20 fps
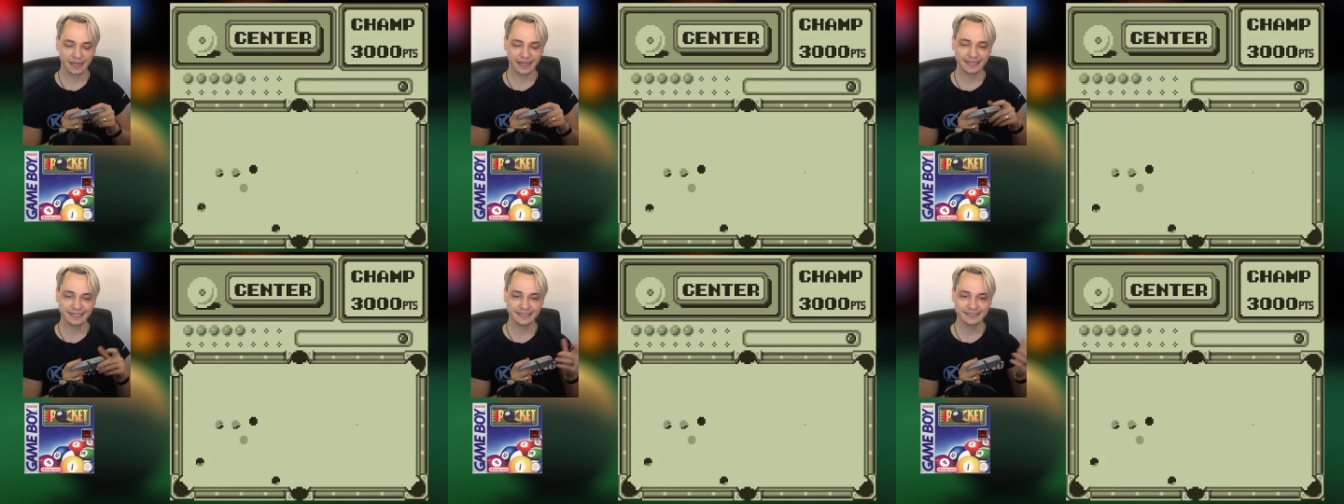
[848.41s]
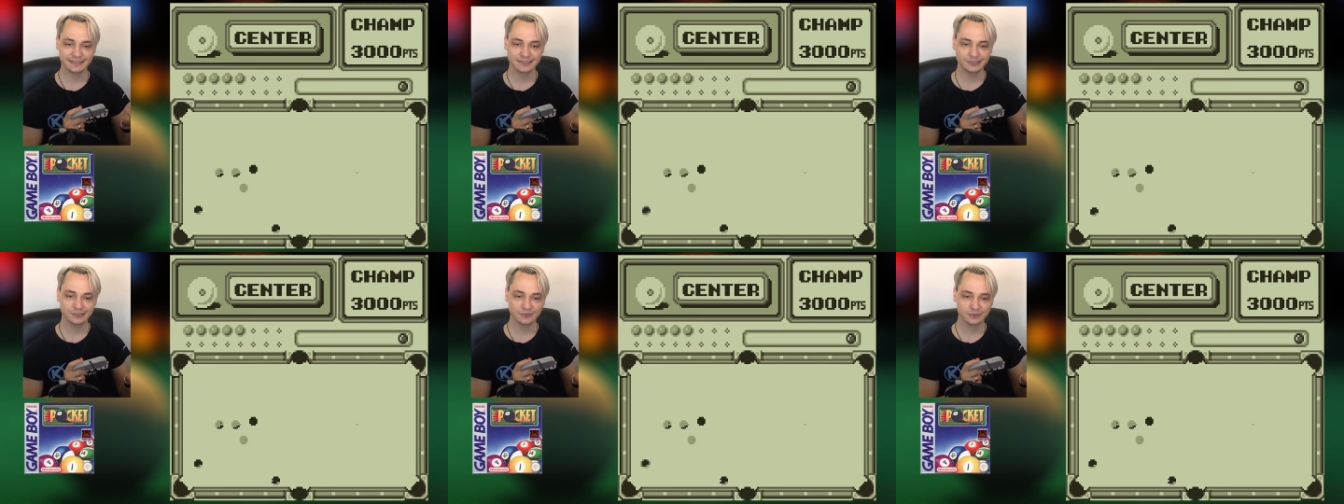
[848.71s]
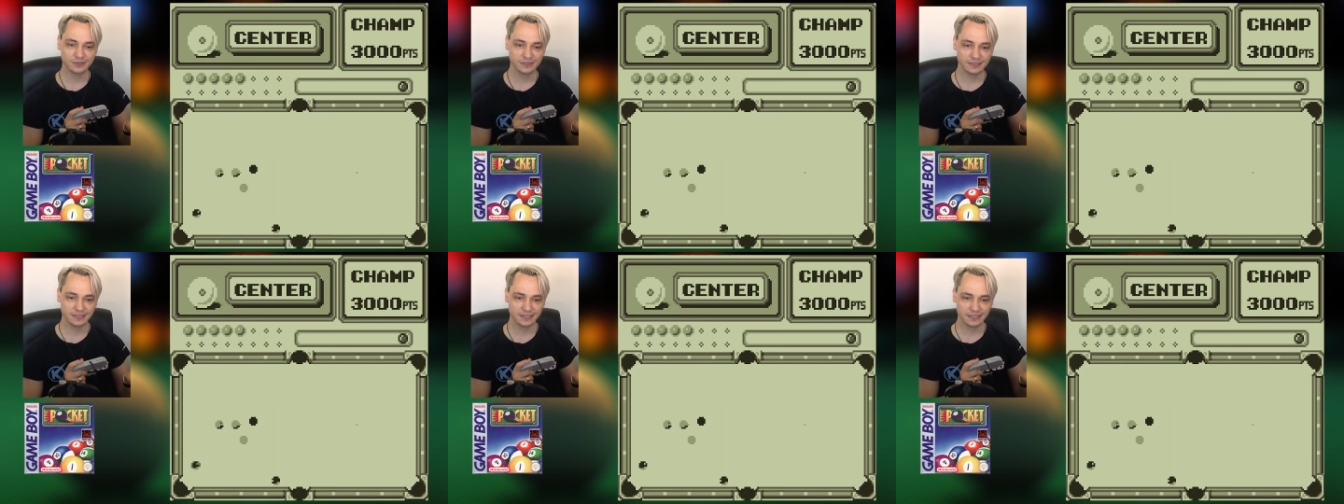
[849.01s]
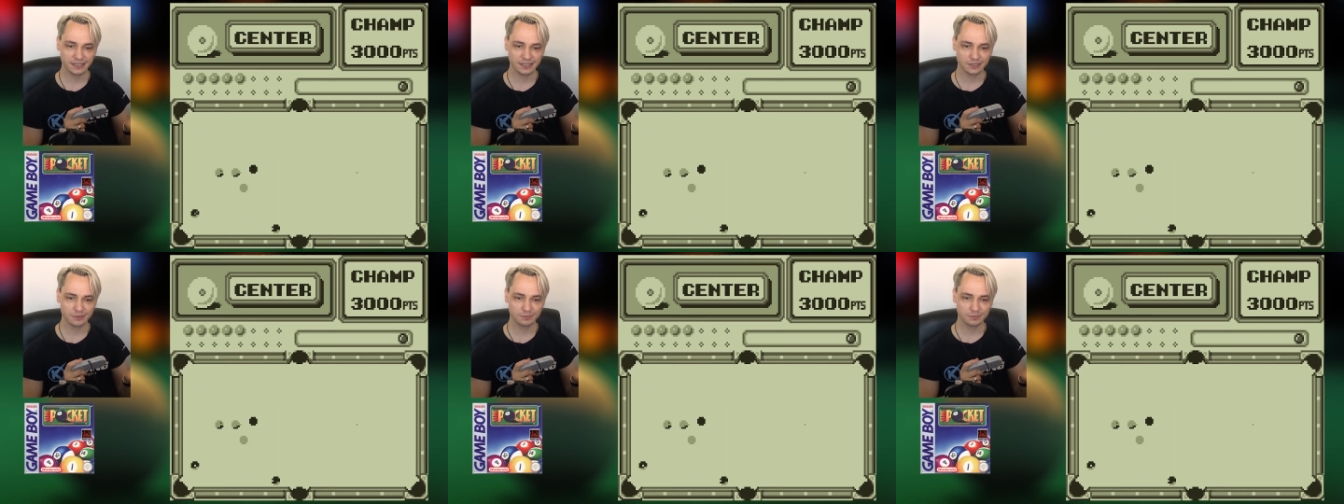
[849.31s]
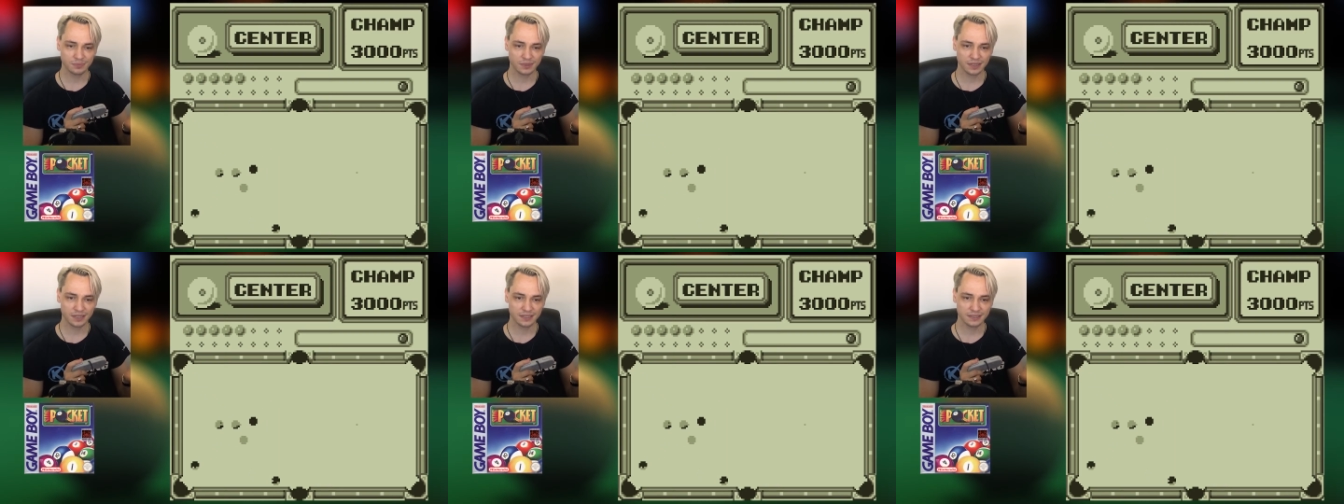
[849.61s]
I didn't do it here,
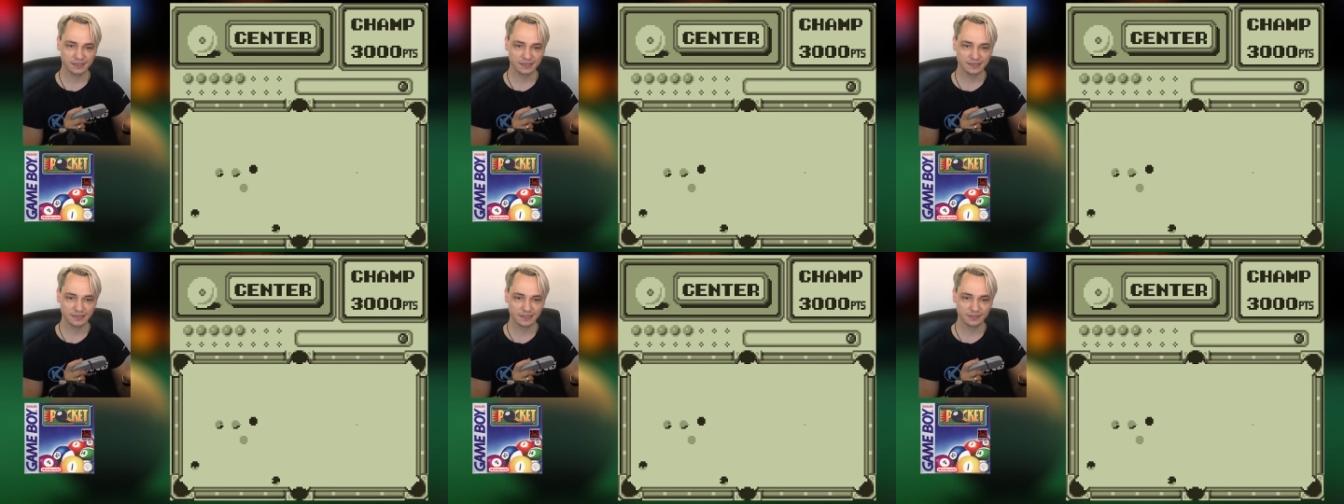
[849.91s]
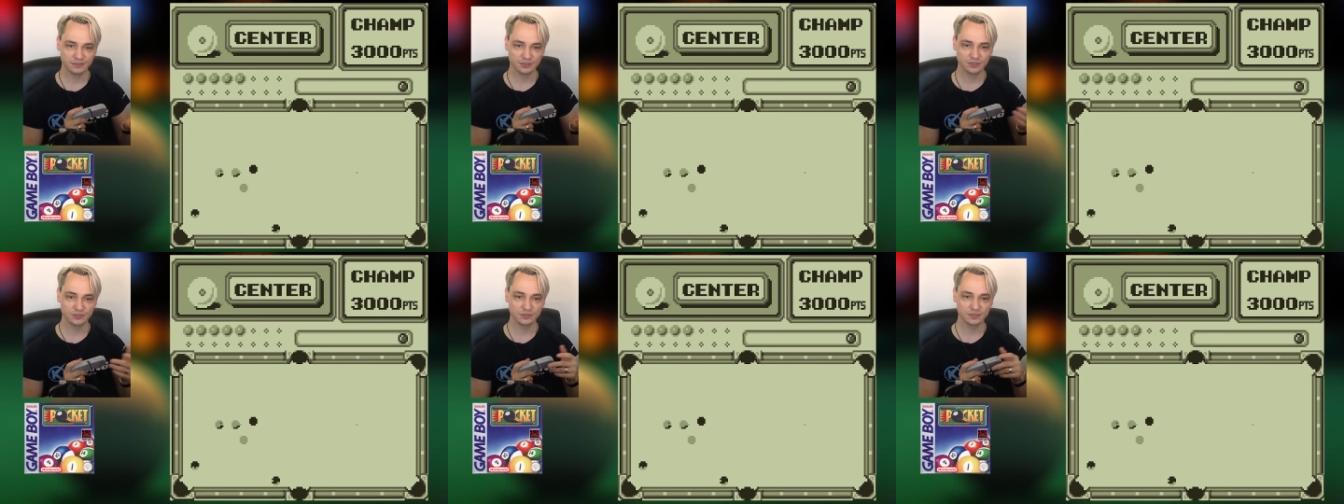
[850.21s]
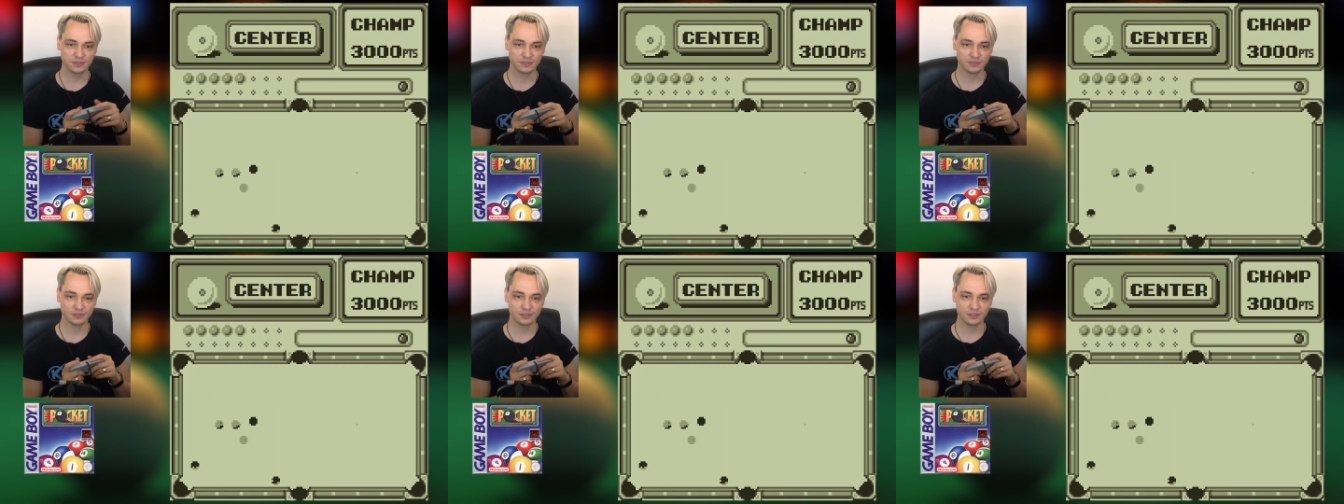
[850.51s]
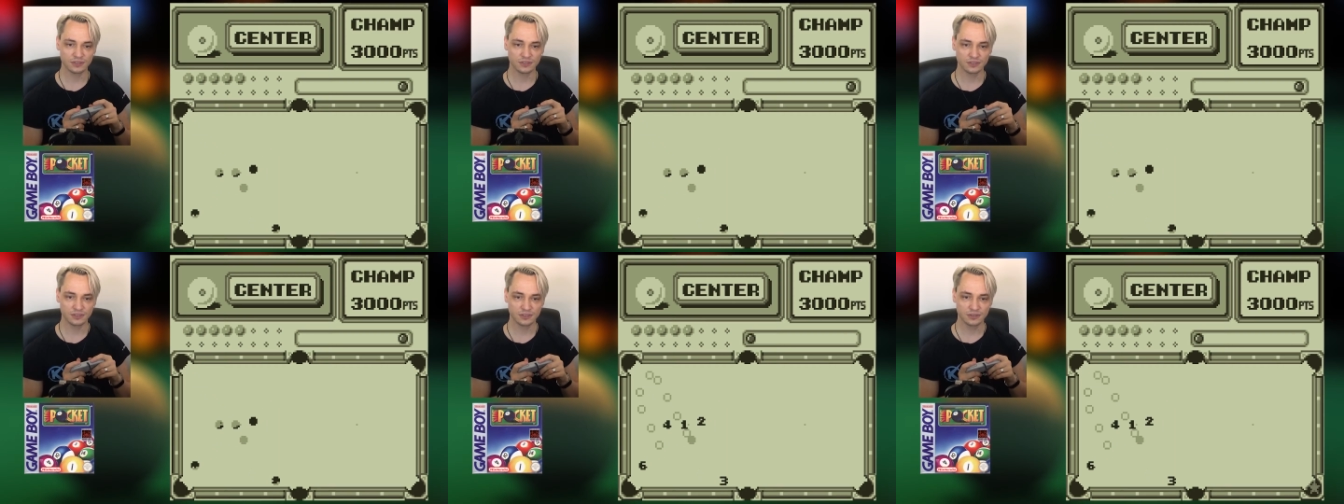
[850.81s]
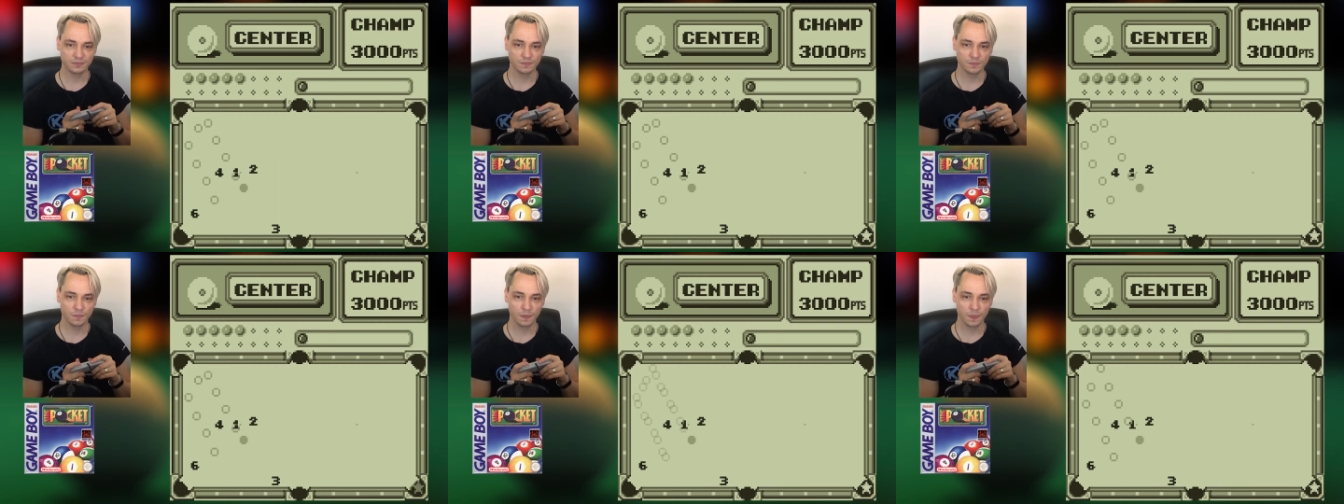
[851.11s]
but if you do it in order,